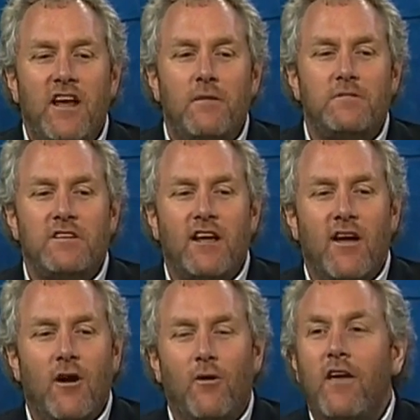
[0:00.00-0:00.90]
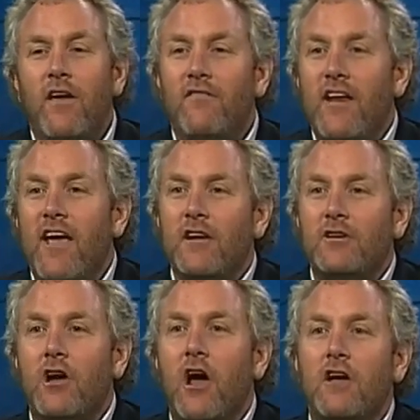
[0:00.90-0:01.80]
James O'Keefe and
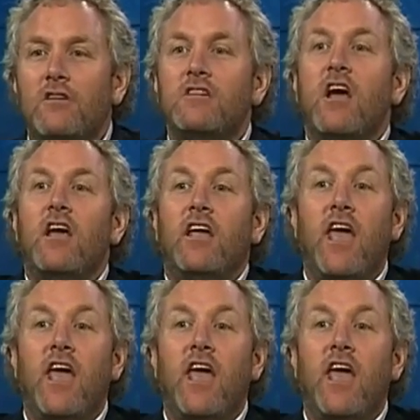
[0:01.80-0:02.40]
Hannah Giles